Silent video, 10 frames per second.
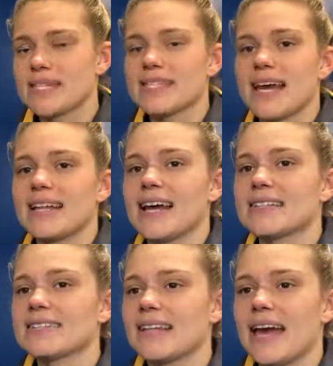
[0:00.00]
Some of the
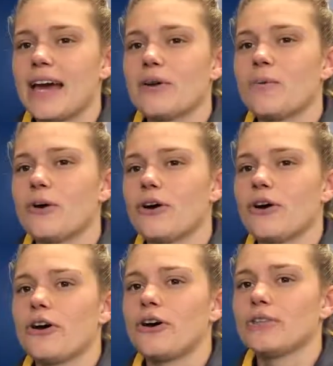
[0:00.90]
standouts today
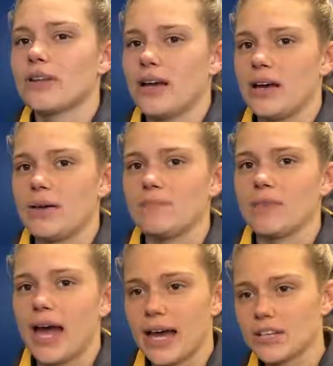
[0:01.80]
were
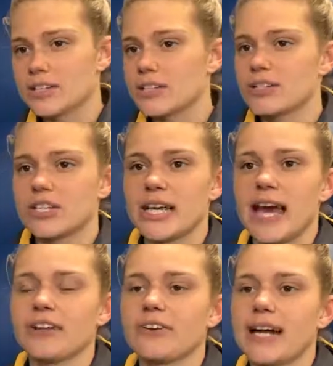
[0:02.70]
Ash.
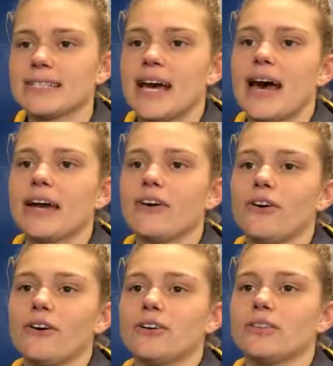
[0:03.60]
She had a great tag
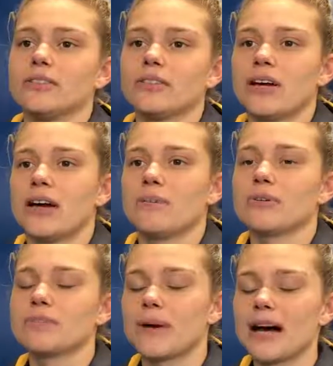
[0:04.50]
on
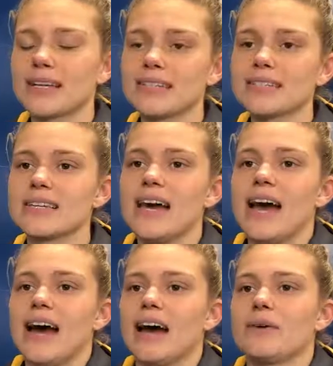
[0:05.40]
for Sparkers,
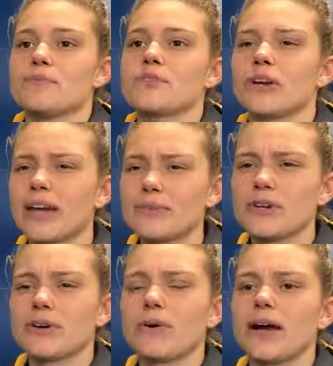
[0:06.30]
so it
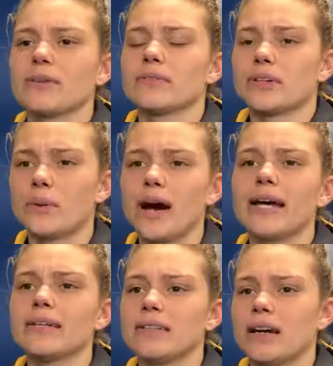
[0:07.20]
kept her quite
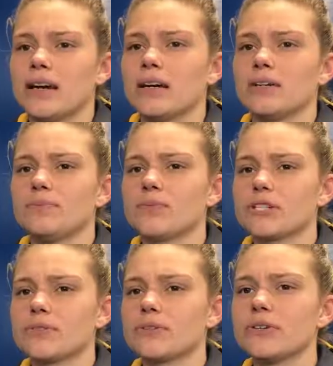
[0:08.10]
quiet,
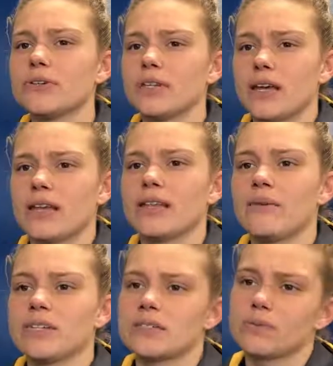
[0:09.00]
which was good,
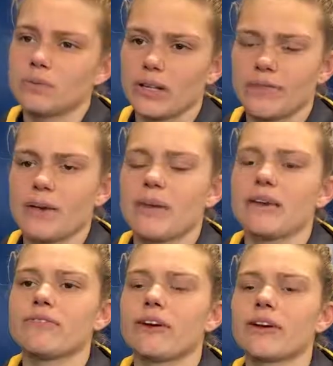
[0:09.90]
and that was one of our
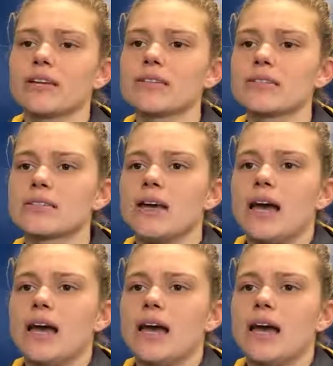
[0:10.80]
main focus.